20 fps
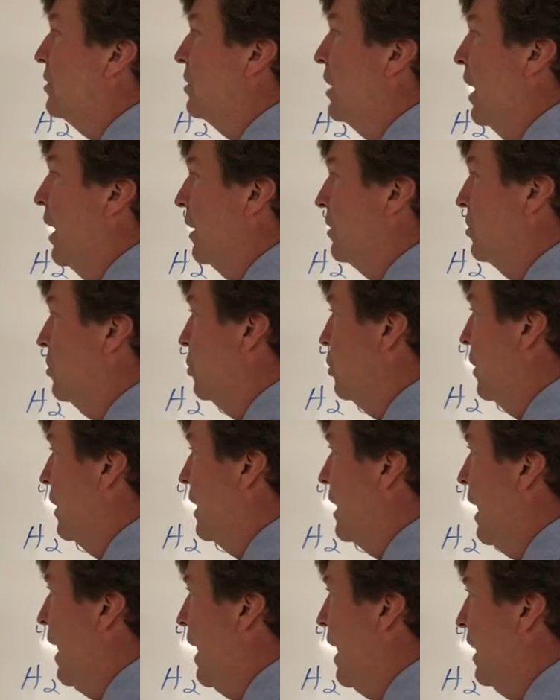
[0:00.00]
oxygen
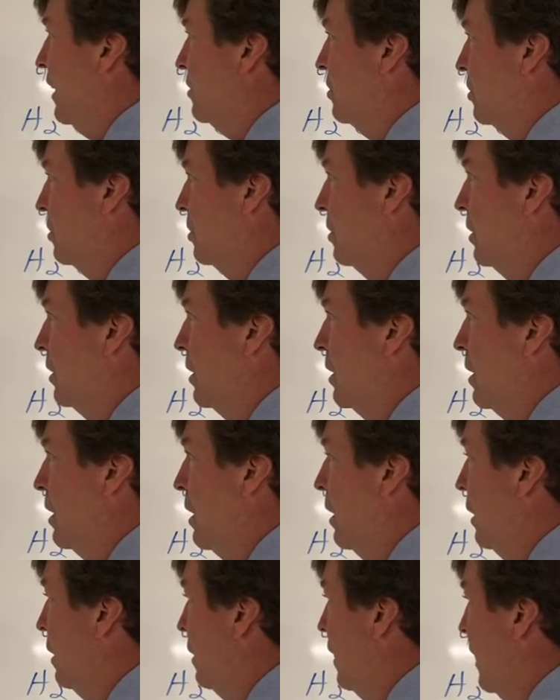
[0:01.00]
gas.
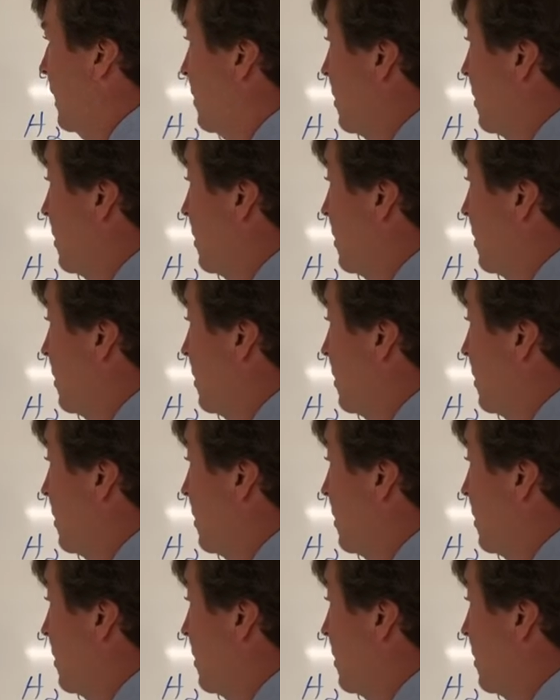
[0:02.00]
Let's